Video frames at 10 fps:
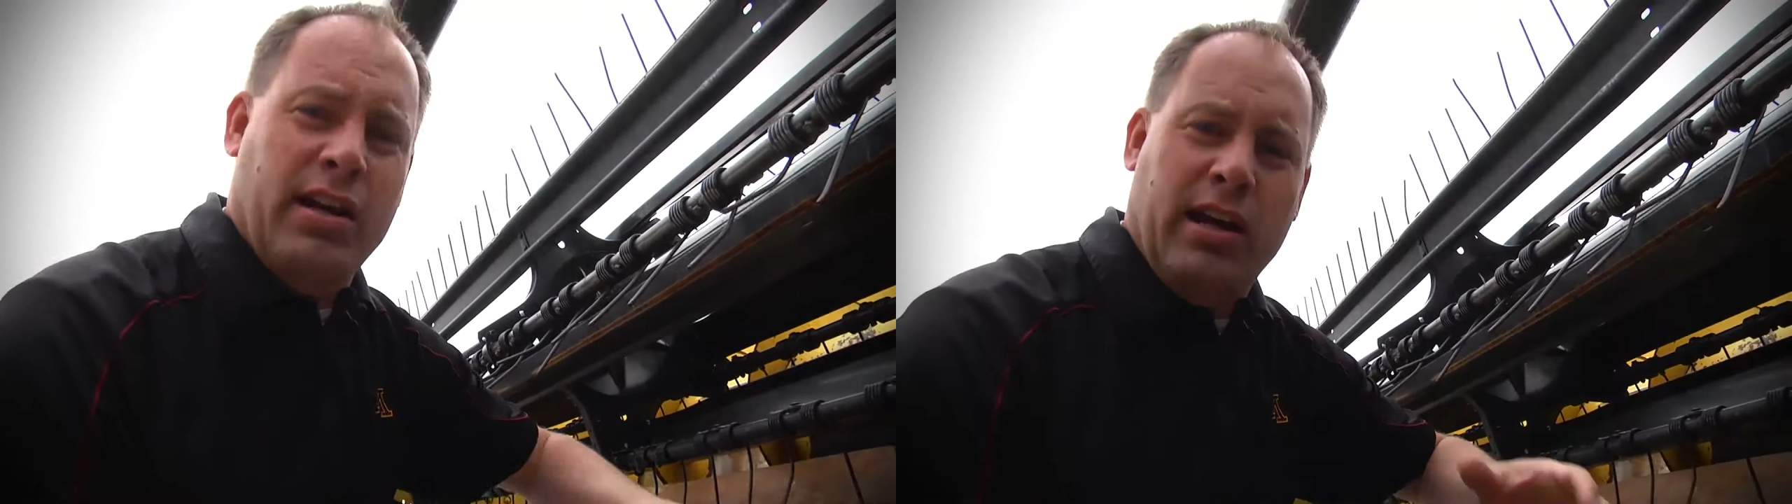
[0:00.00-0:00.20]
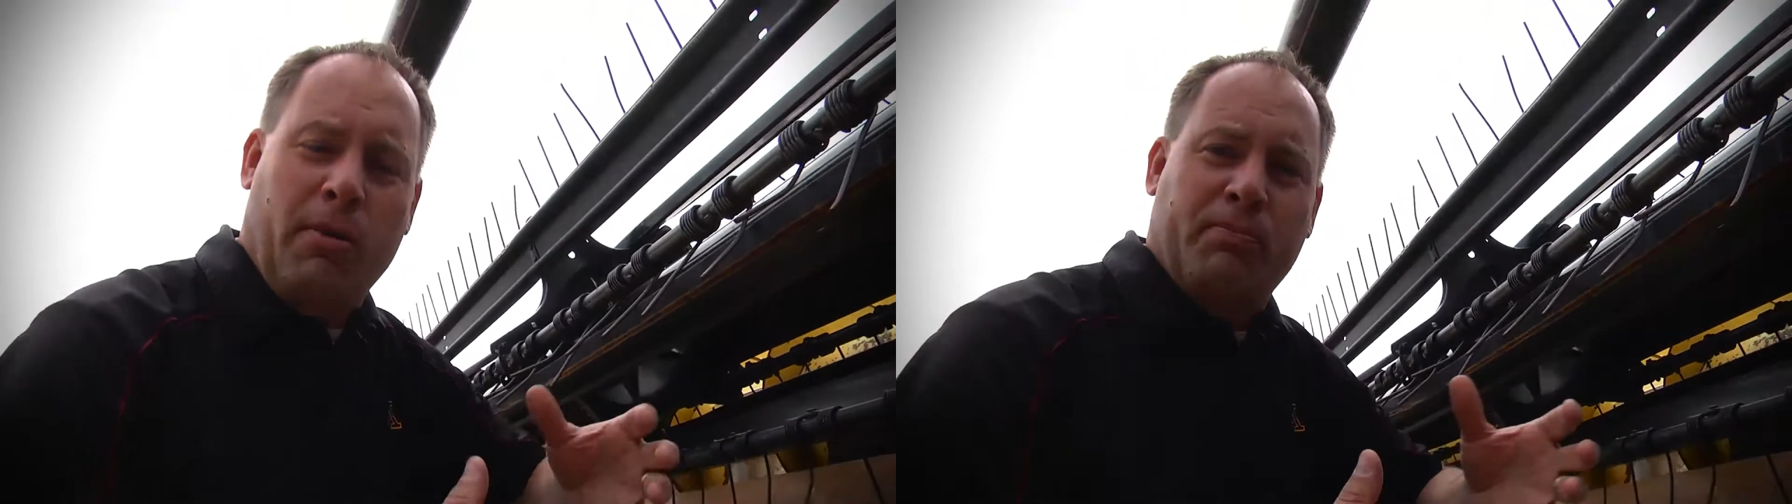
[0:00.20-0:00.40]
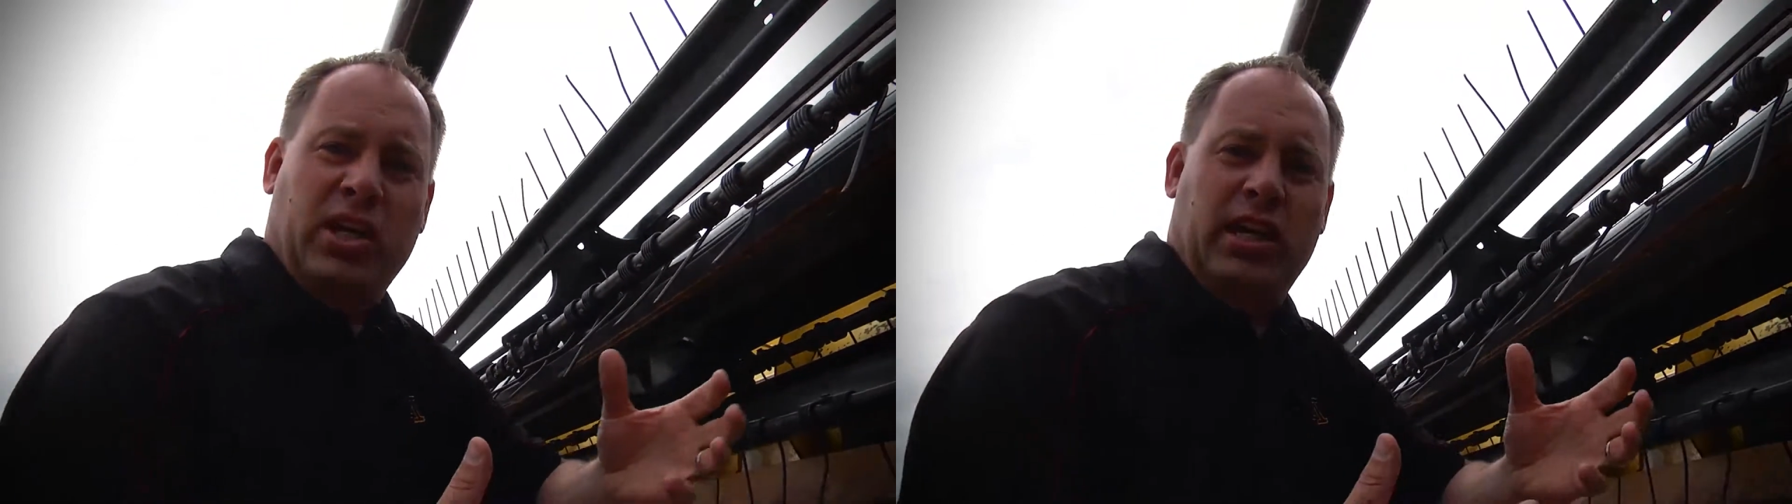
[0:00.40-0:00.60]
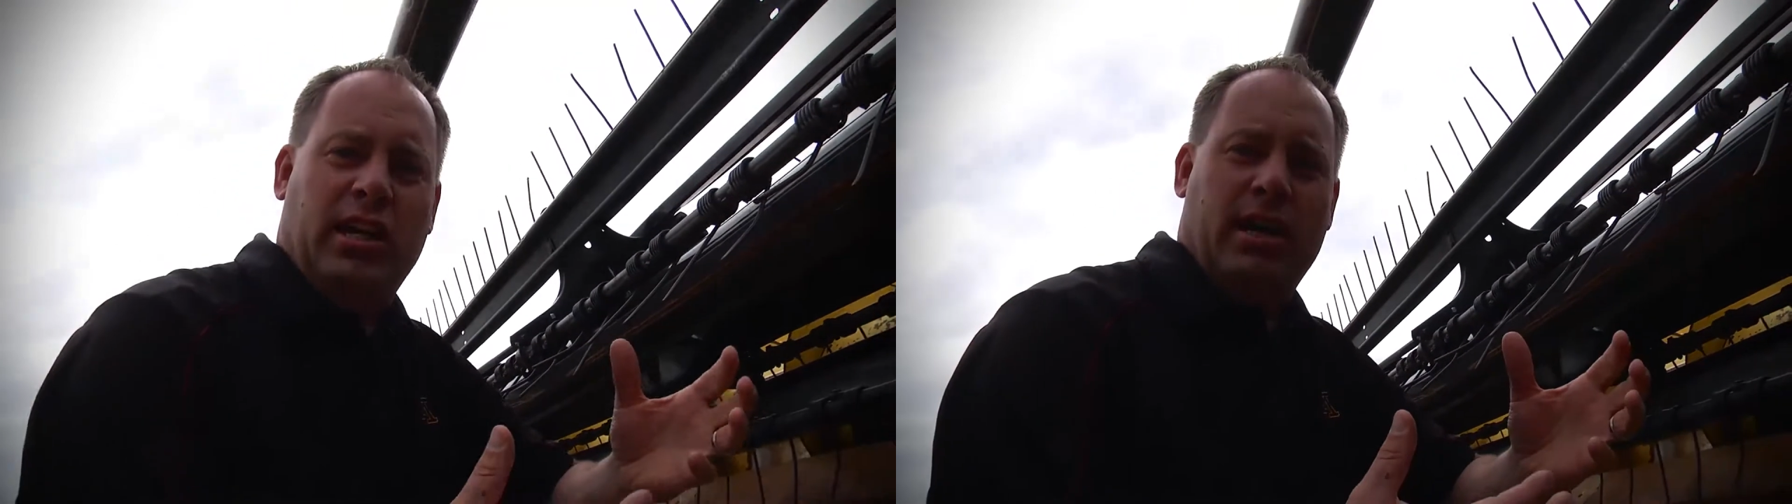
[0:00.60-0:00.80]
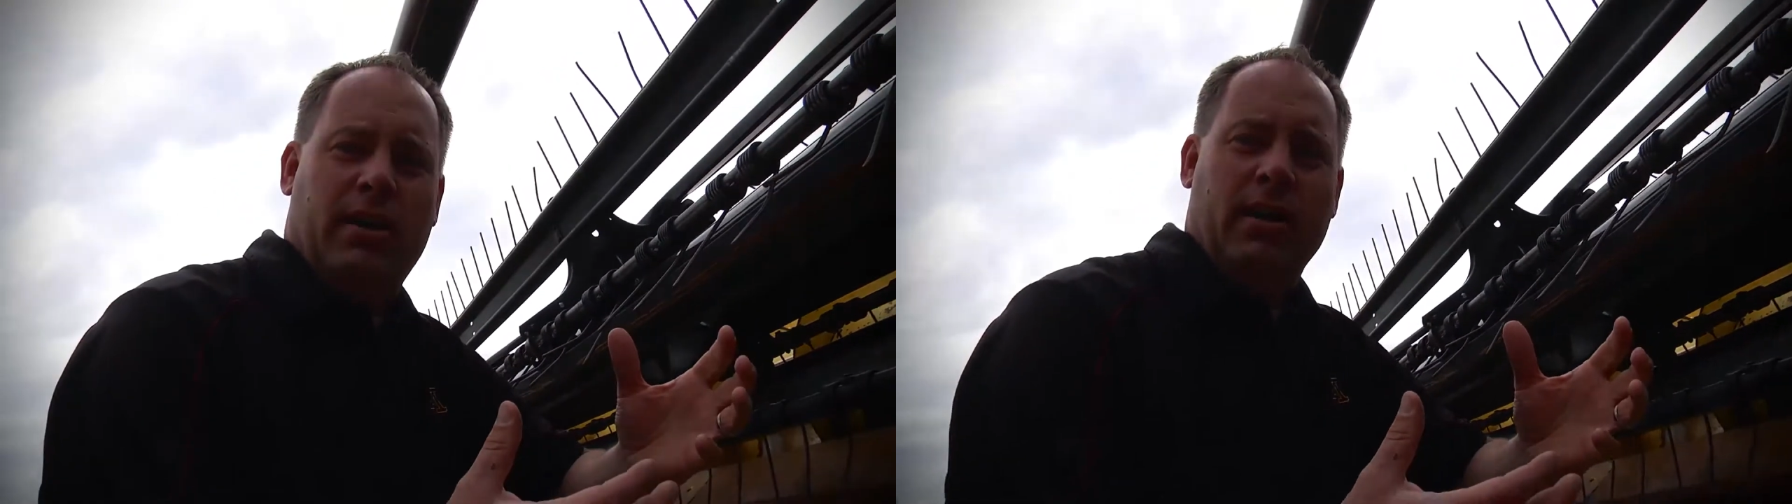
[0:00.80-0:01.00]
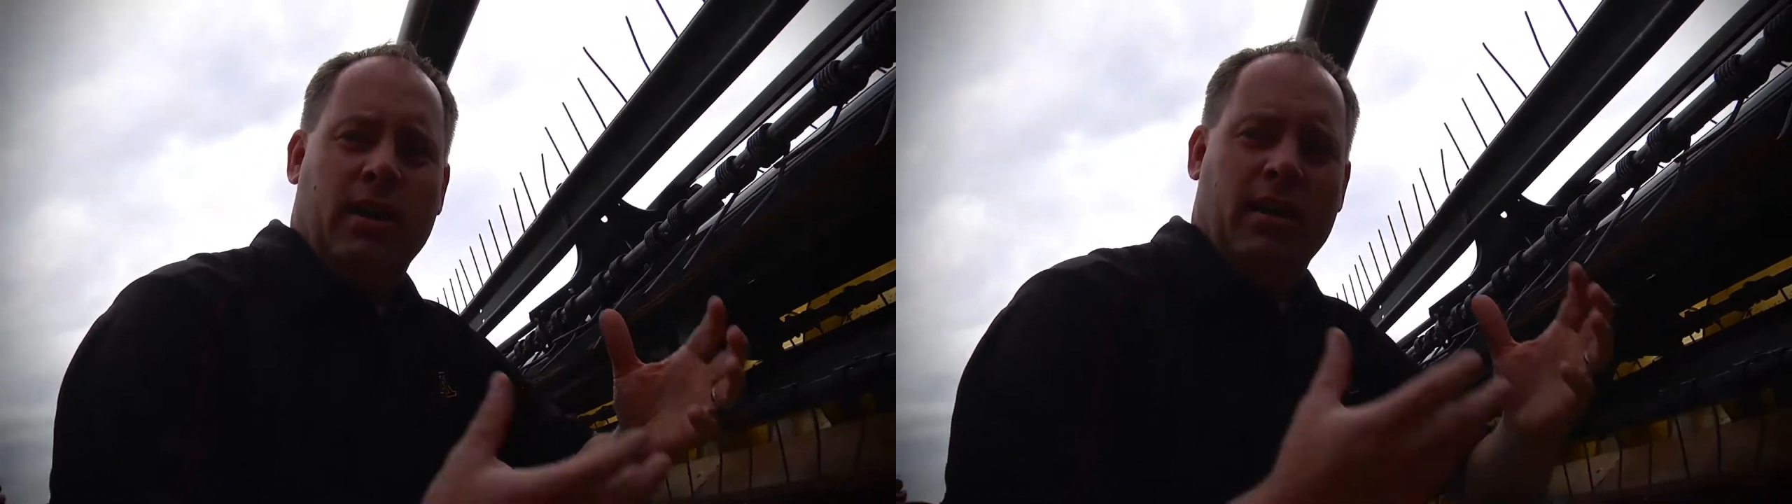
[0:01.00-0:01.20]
to help the